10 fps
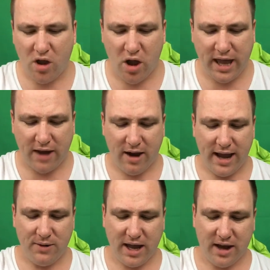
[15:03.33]
Okay, right,
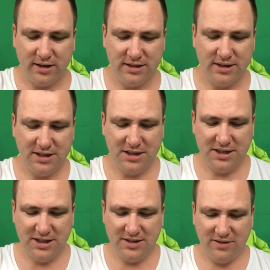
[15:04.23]
here we go.
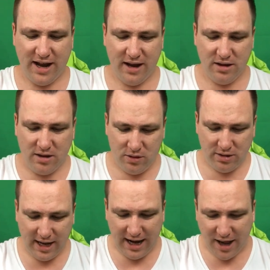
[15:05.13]
Right. Oh,
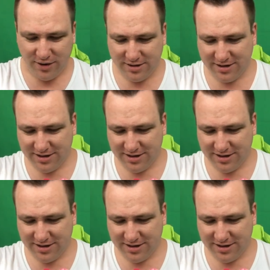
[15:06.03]
hello.